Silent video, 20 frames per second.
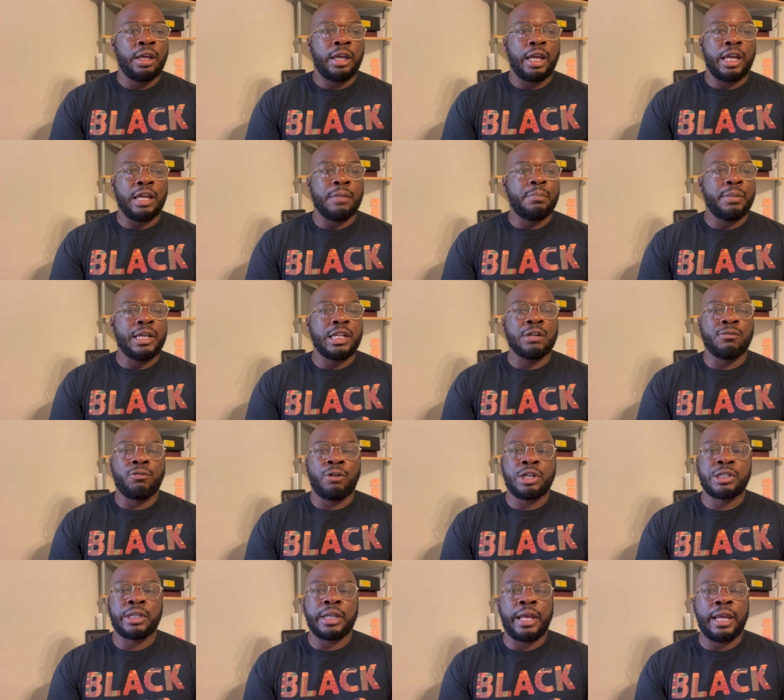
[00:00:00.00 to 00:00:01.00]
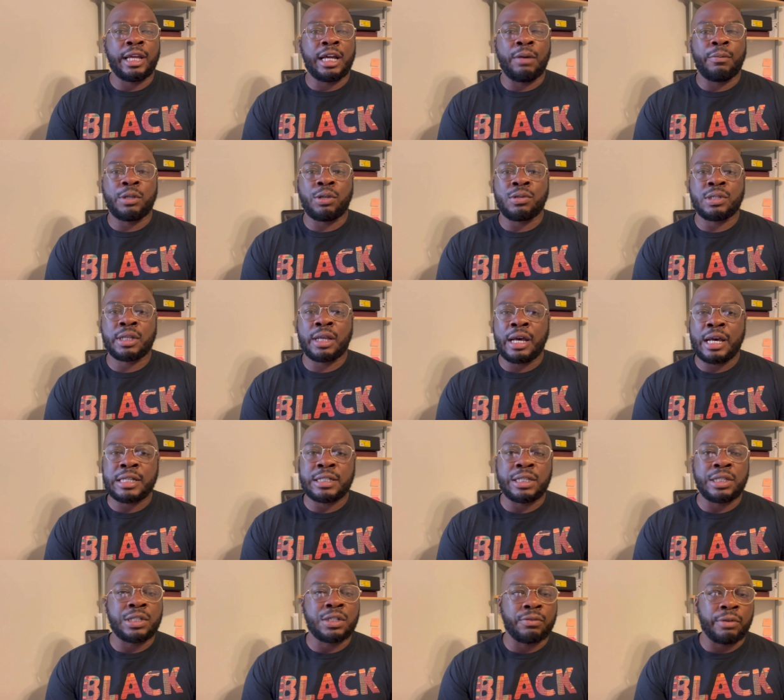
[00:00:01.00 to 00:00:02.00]
and be in a rush to hang out with those guys
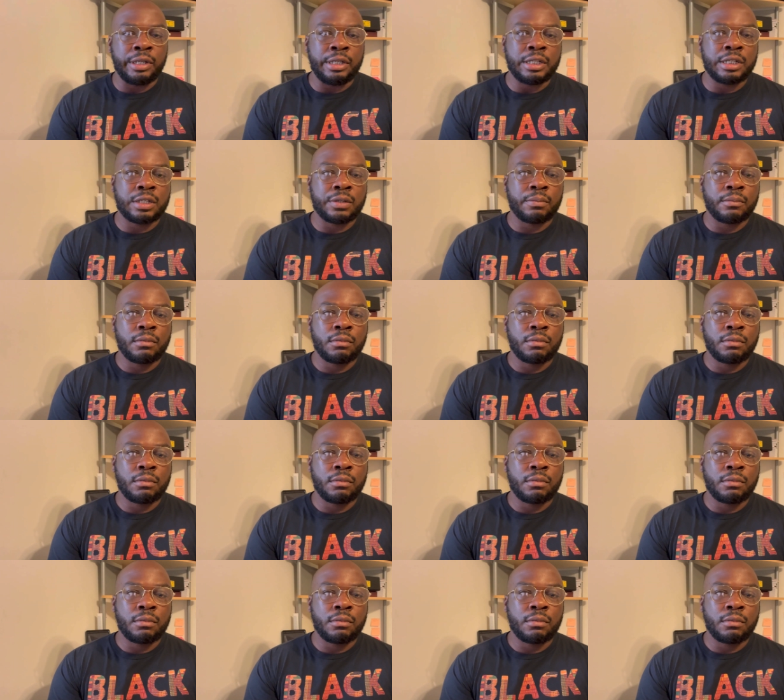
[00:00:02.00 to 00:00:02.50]
in the streets.